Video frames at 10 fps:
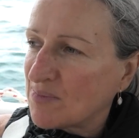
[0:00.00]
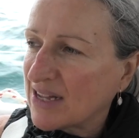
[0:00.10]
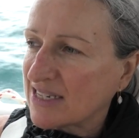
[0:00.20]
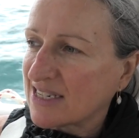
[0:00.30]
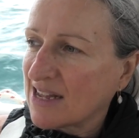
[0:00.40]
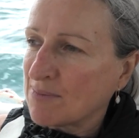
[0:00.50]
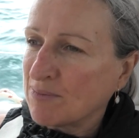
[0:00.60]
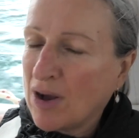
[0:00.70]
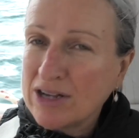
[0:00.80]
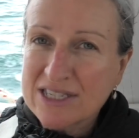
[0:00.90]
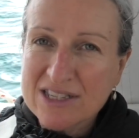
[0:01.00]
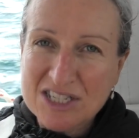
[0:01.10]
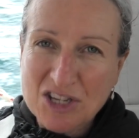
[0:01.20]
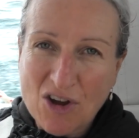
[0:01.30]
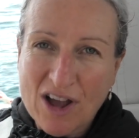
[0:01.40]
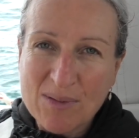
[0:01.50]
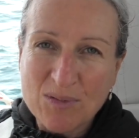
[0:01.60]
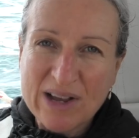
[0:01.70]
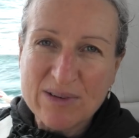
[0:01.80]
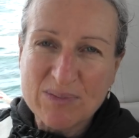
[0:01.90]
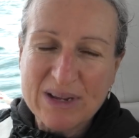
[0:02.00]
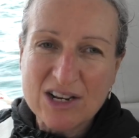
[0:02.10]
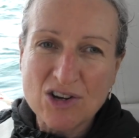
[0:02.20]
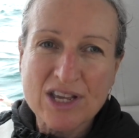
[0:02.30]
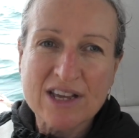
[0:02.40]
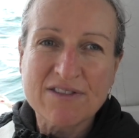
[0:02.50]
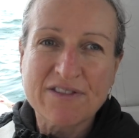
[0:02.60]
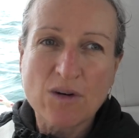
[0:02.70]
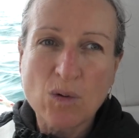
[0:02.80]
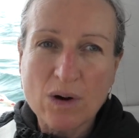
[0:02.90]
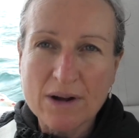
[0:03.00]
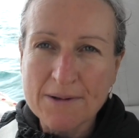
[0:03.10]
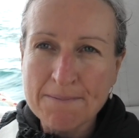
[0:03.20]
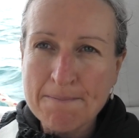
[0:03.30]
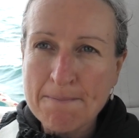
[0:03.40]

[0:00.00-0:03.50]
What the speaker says: But most of the time we would be looking for